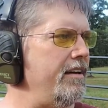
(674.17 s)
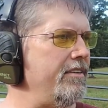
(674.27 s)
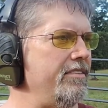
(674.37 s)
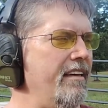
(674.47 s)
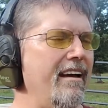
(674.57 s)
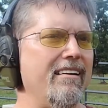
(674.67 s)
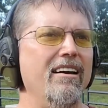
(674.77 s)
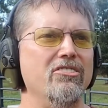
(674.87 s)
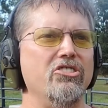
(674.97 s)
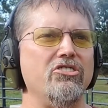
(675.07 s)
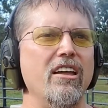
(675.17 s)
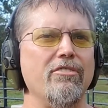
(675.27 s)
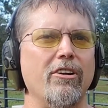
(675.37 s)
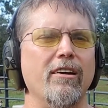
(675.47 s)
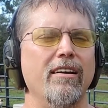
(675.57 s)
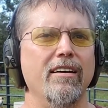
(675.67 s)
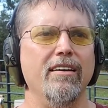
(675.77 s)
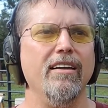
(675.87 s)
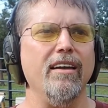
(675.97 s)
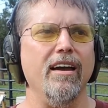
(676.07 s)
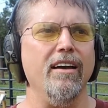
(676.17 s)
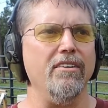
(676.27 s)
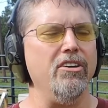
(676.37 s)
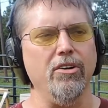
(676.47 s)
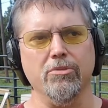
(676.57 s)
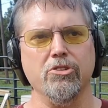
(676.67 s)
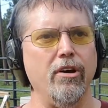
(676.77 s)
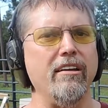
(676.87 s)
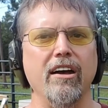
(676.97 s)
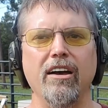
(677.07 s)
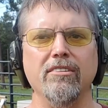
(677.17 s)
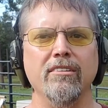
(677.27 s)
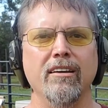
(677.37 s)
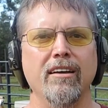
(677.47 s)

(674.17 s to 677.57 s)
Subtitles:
That gun just never, you know, it's a great gun.